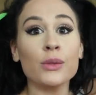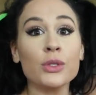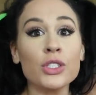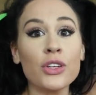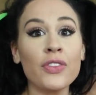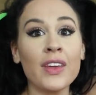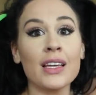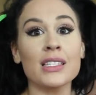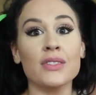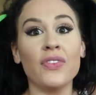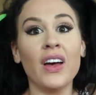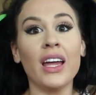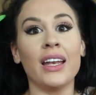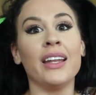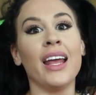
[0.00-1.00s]
See what you think is
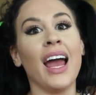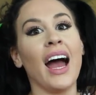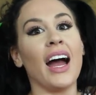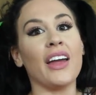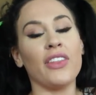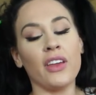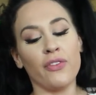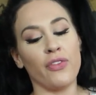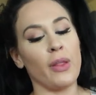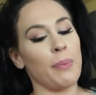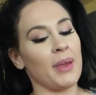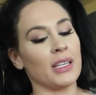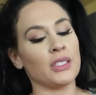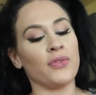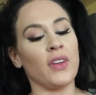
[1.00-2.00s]
fun. I think
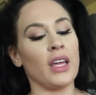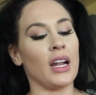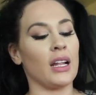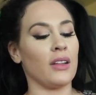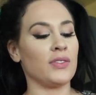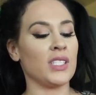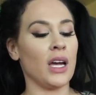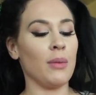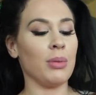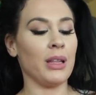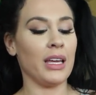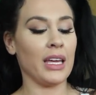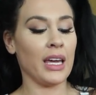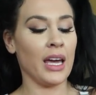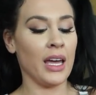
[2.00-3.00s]
flipping's fun. I love
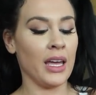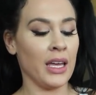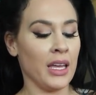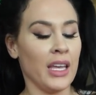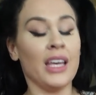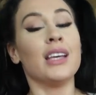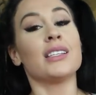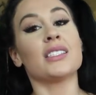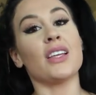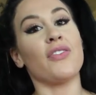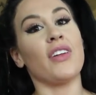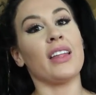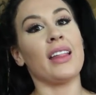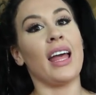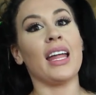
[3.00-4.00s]
tumbling, stuff
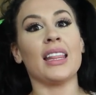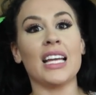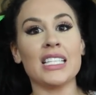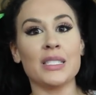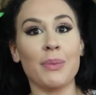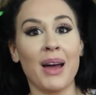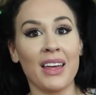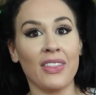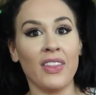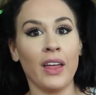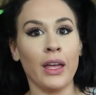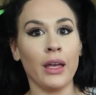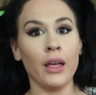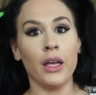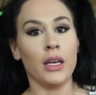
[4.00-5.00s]
like that. That's my
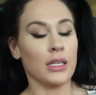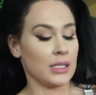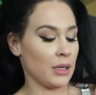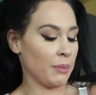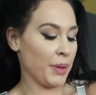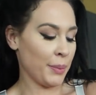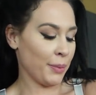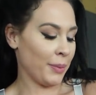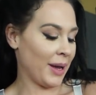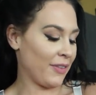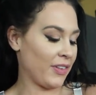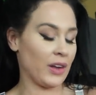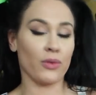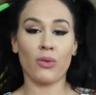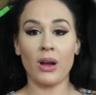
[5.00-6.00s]
thing. Some people
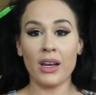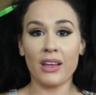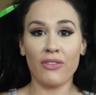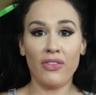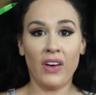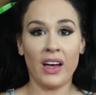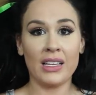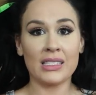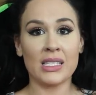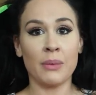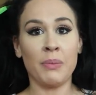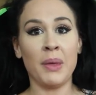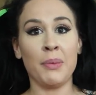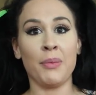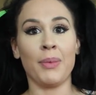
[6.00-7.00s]
might find running fun.
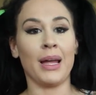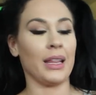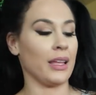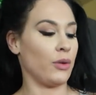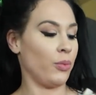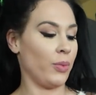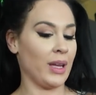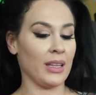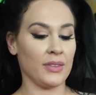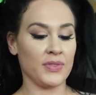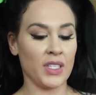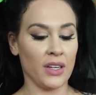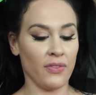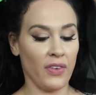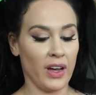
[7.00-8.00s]
Some people might like
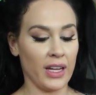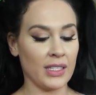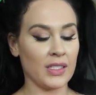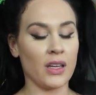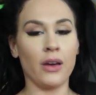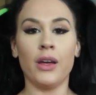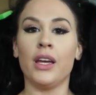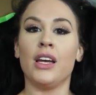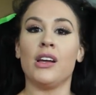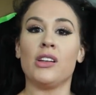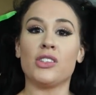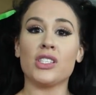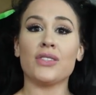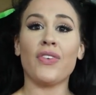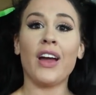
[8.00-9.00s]
weightlifting fun. So
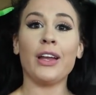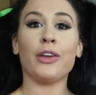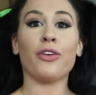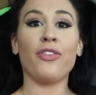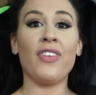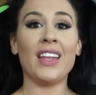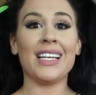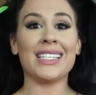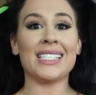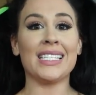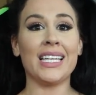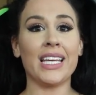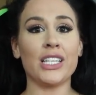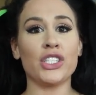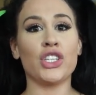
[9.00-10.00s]
just find your fitness
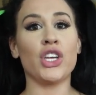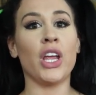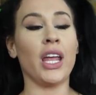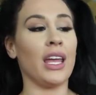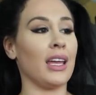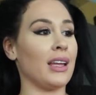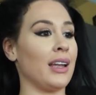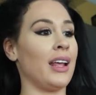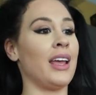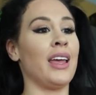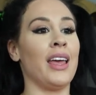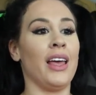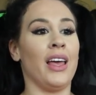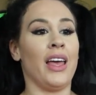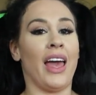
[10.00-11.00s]
niche and
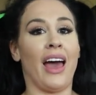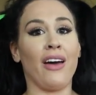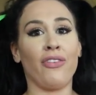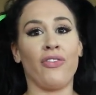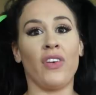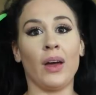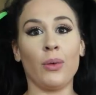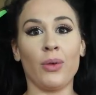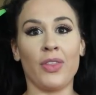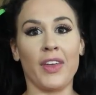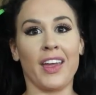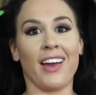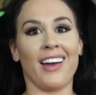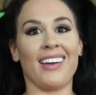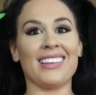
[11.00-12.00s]
have fun with
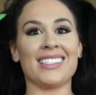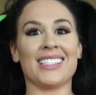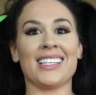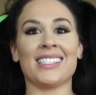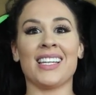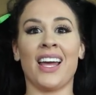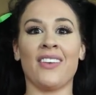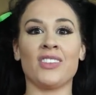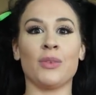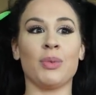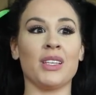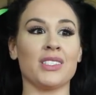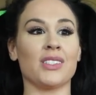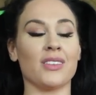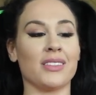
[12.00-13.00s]
it, guys. It doesn't have to
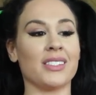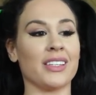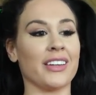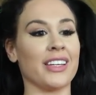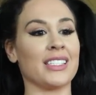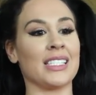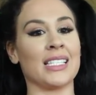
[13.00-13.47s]
be so serious.